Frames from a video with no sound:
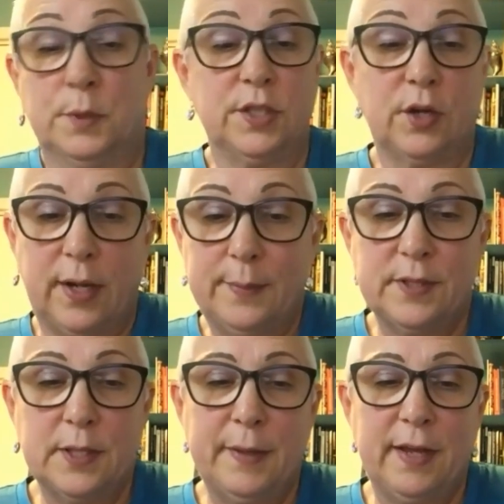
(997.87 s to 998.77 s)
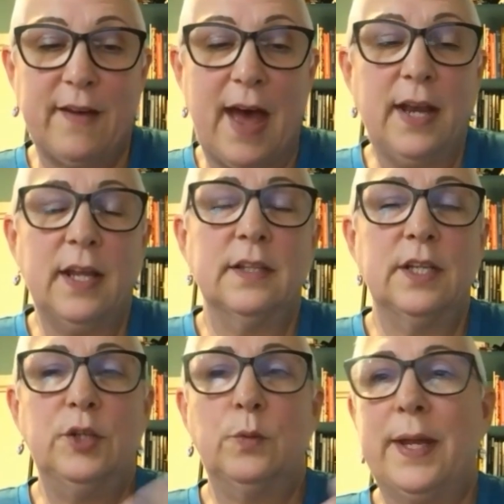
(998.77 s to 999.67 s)
put the grapes in the big vat
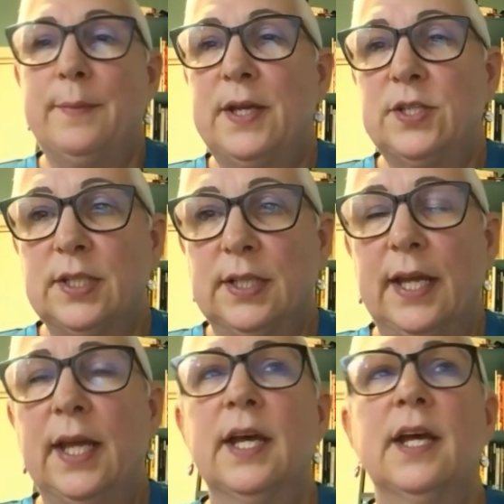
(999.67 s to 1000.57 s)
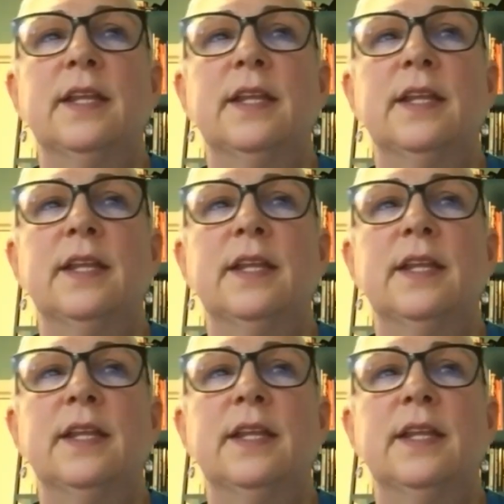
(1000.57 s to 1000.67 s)
and then you wait patiently.